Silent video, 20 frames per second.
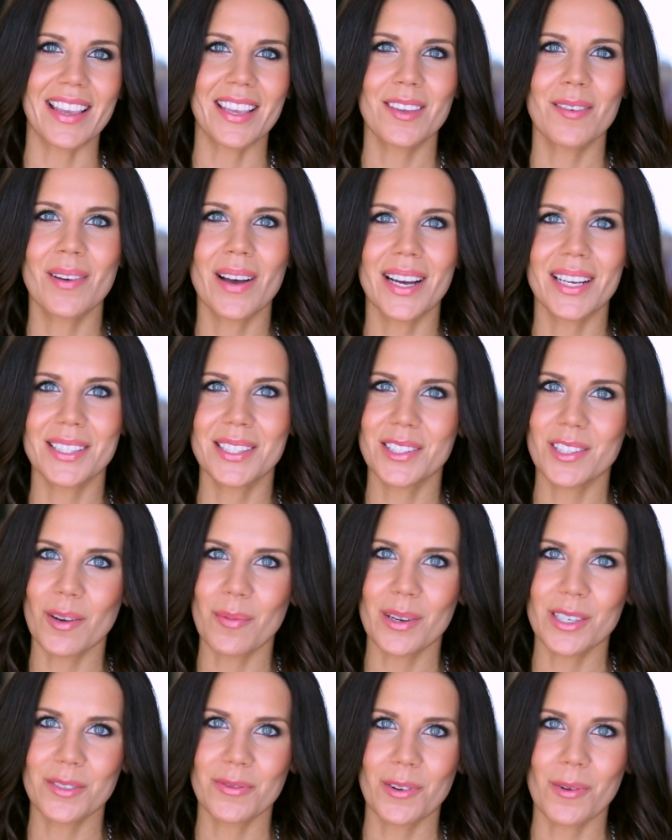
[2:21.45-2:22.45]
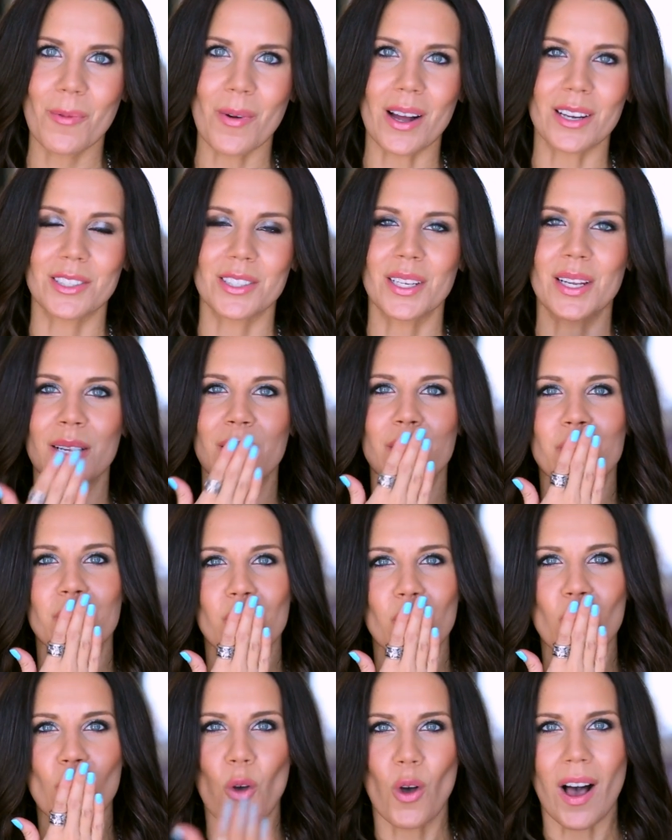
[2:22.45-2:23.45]
Thank you guys so much for watching.
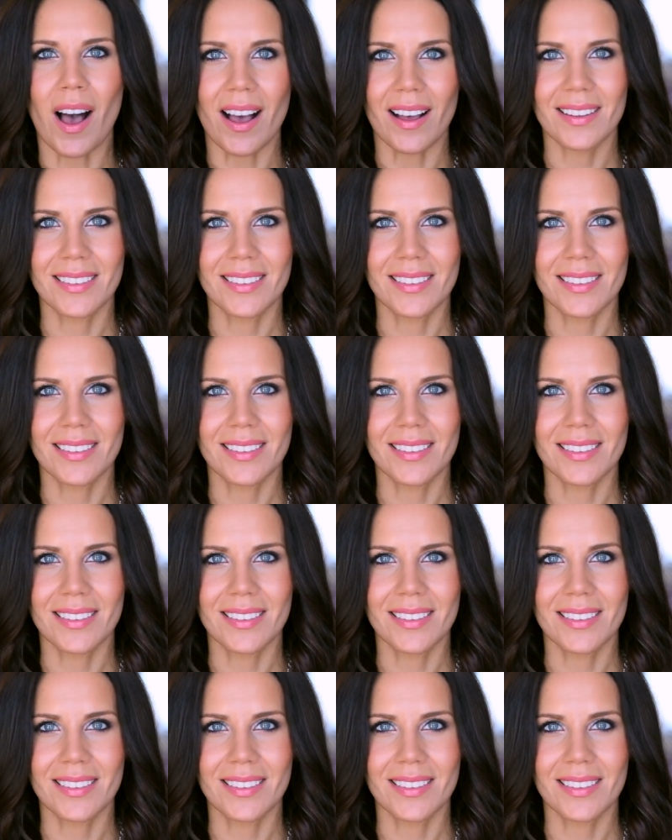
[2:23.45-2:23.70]
Mwah!